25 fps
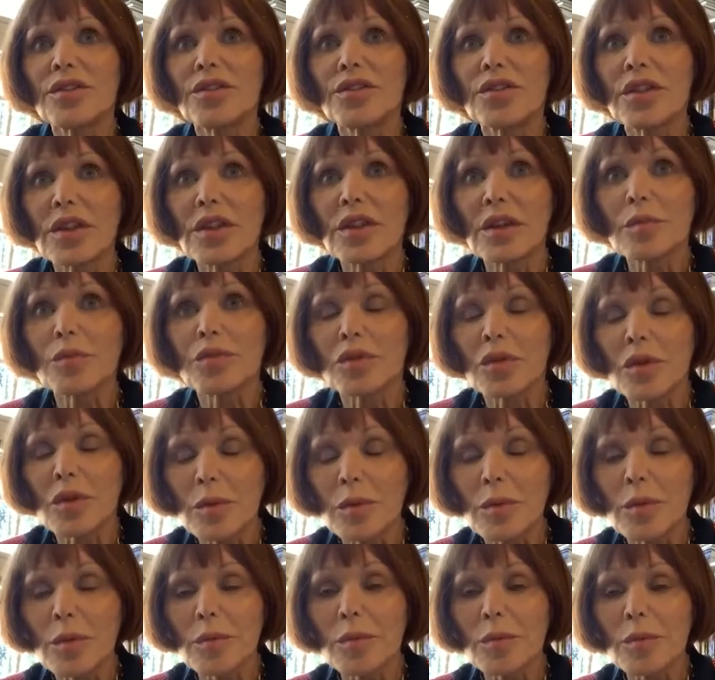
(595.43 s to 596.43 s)
think
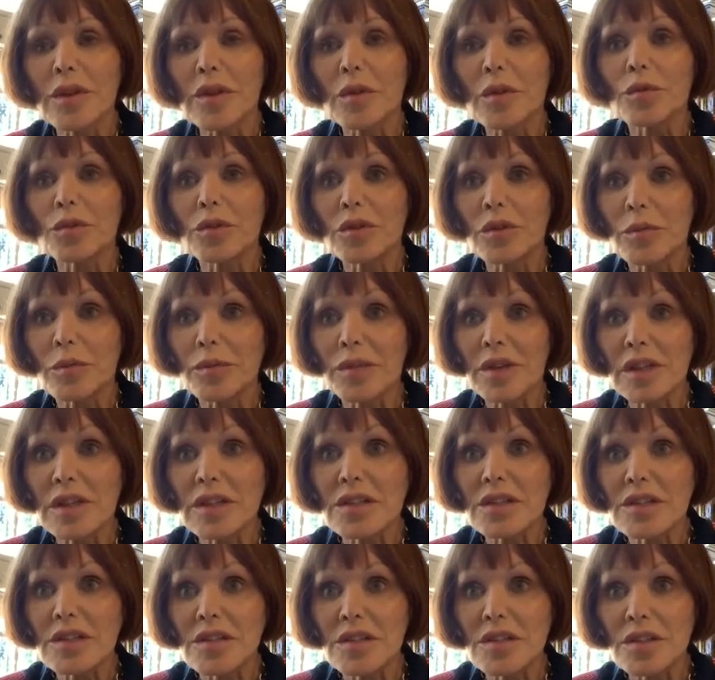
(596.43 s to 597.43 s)
probably wouldn't be
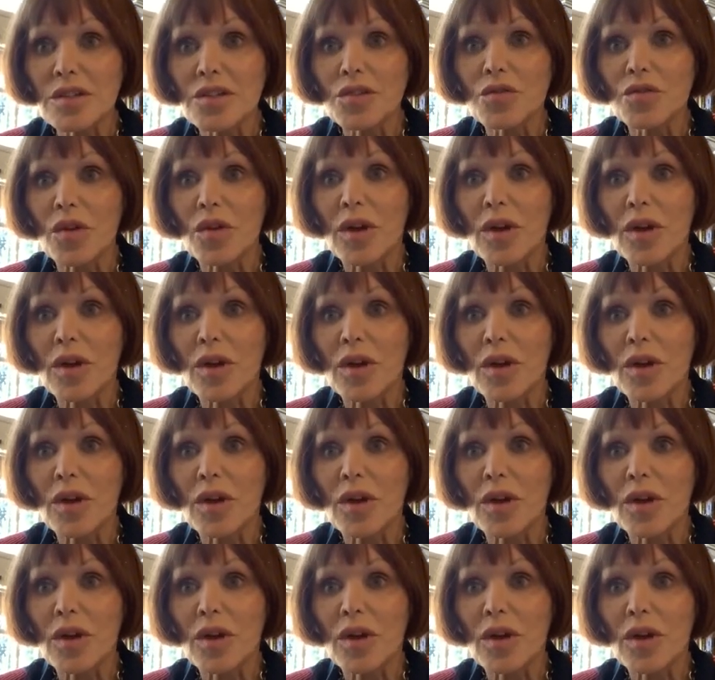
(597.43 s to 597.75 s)
considered